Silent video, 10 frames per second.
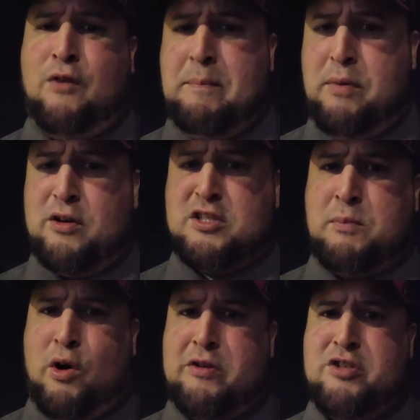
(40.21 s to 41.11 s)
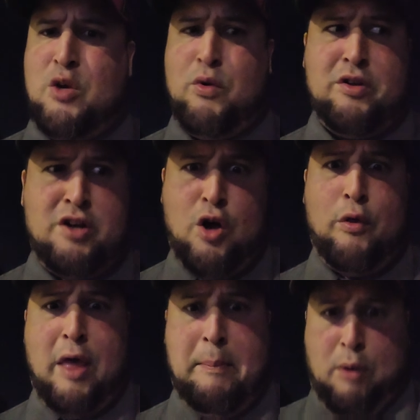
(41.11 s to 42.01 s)
football smarts, you would know
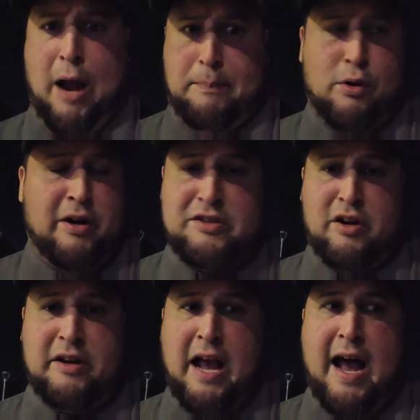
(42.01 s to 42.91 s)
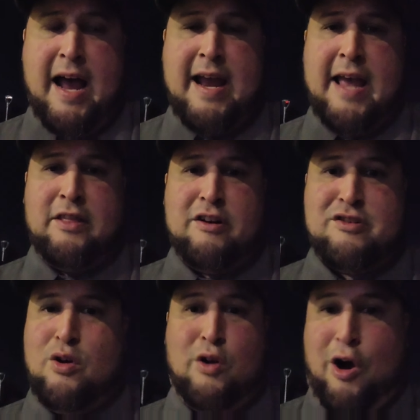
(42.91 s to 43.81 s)
that Brock Purdy's our guy and there's
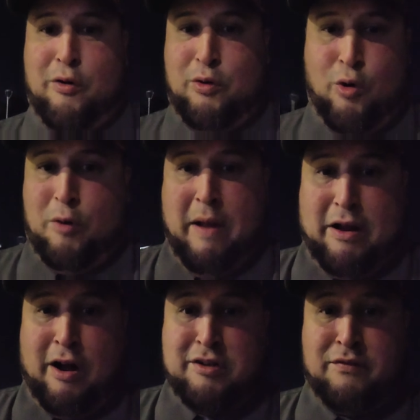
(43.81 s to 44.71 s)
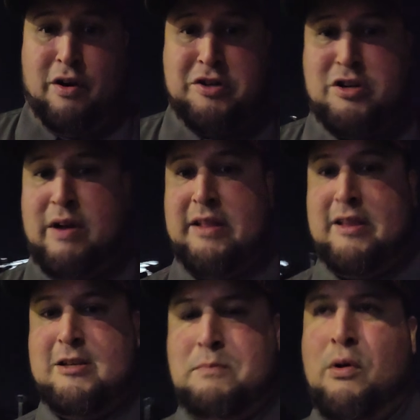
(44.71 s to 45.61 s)
no quarterback controversial at
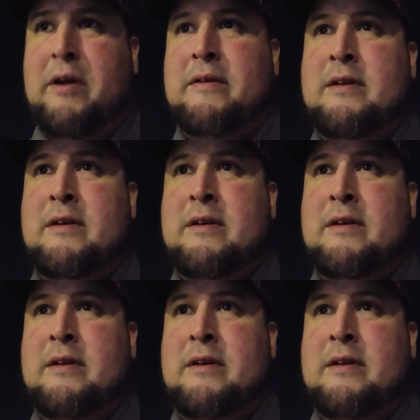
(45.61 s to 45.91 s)
this point.